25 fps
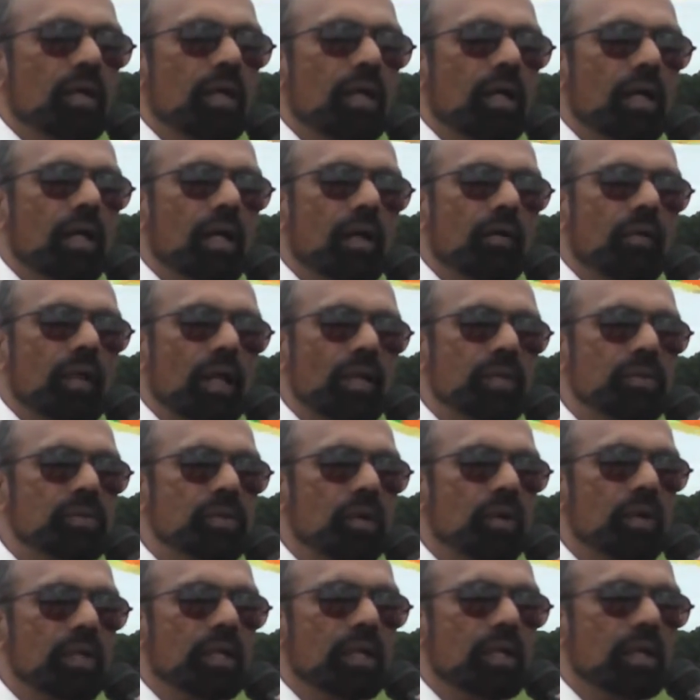
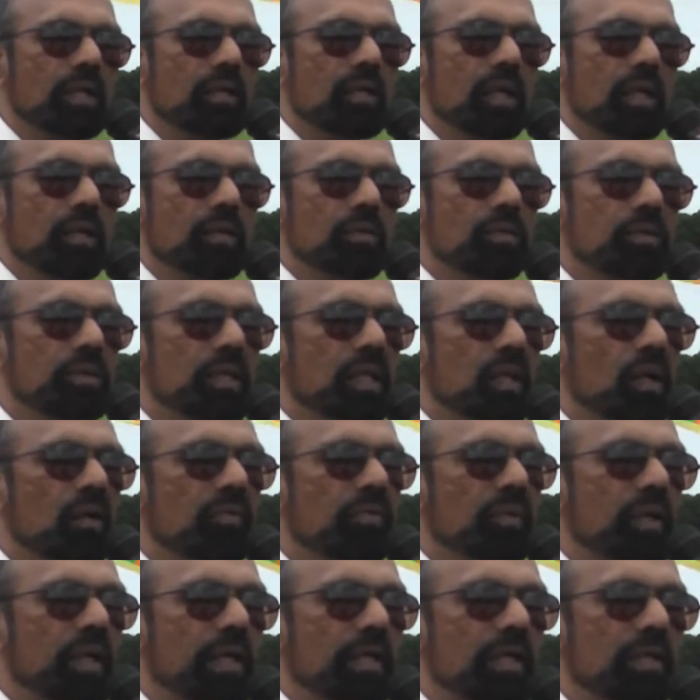enjoy a good day
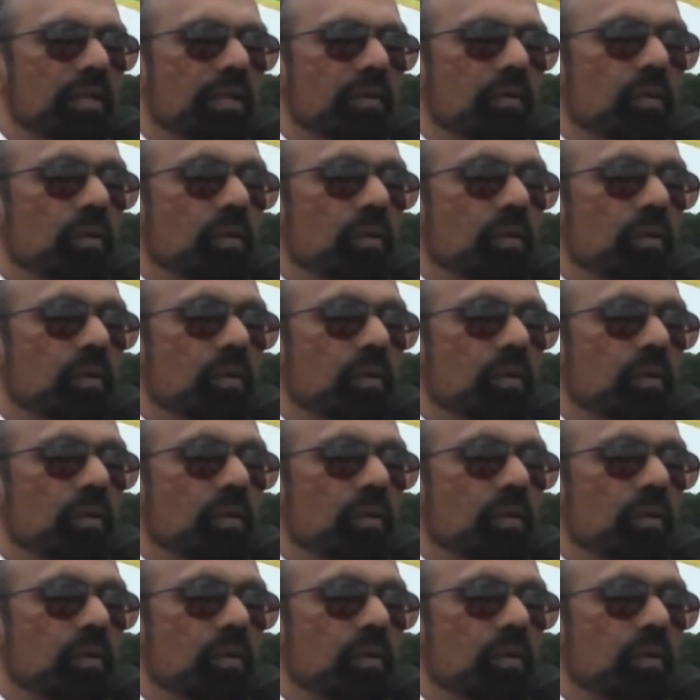of cricket